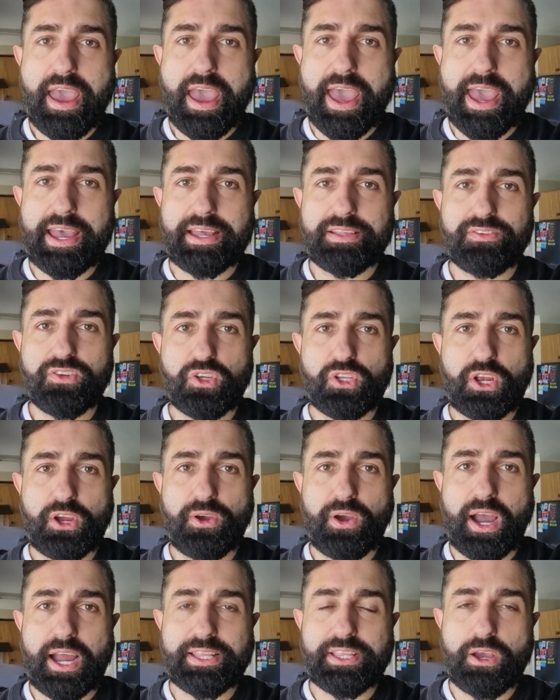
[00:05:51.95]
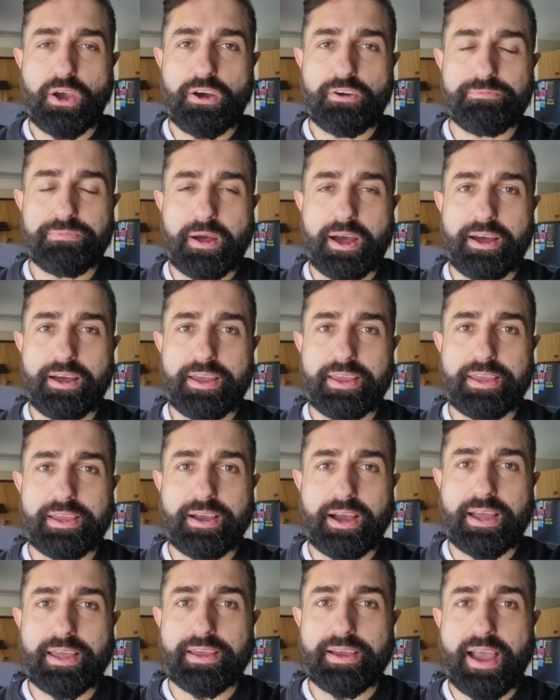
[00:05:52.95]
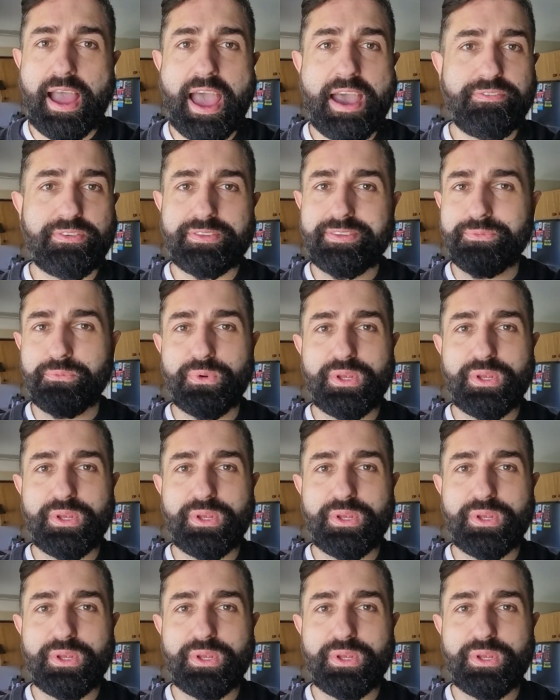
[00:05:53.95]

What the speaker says: And I know I haven't